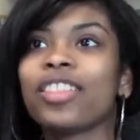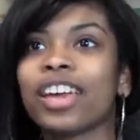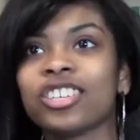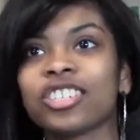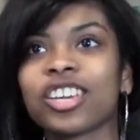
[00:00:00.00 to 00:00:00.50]

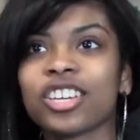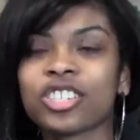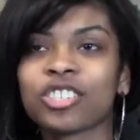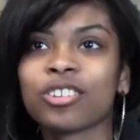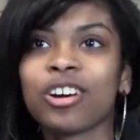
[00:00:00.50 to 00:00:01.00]
the
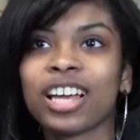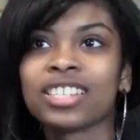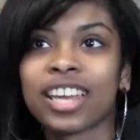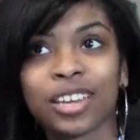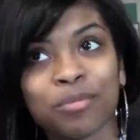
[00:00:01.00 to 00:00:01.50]
educational
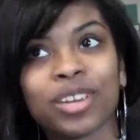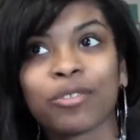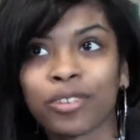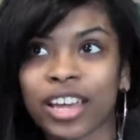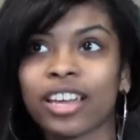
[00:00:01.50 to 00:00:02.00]

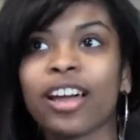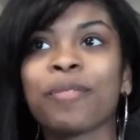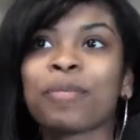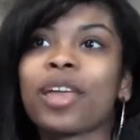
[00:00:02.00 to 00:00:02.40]
attainment rate